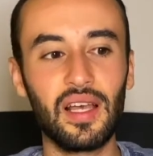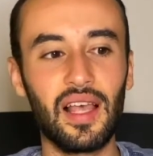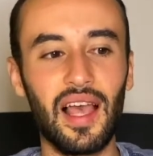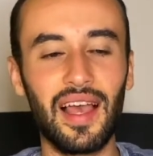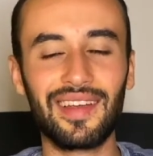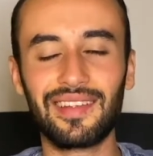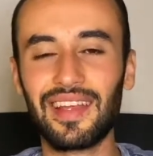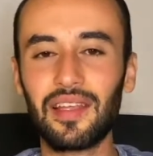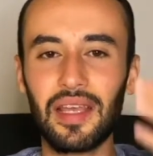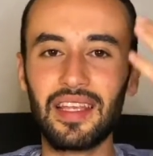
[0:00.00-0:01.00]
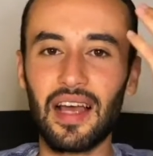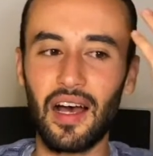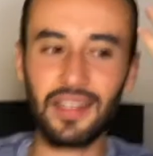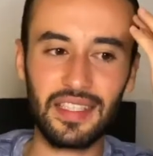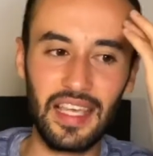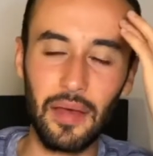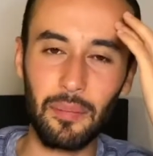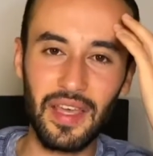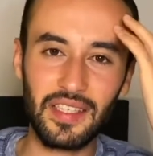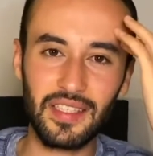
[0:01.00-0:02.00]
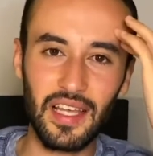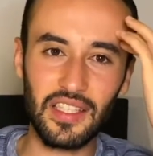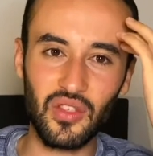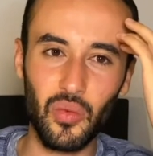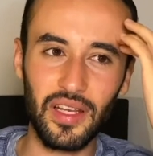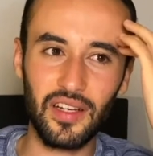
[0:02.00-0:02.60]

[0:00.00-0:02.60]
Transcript: And it honestly, it makes sense when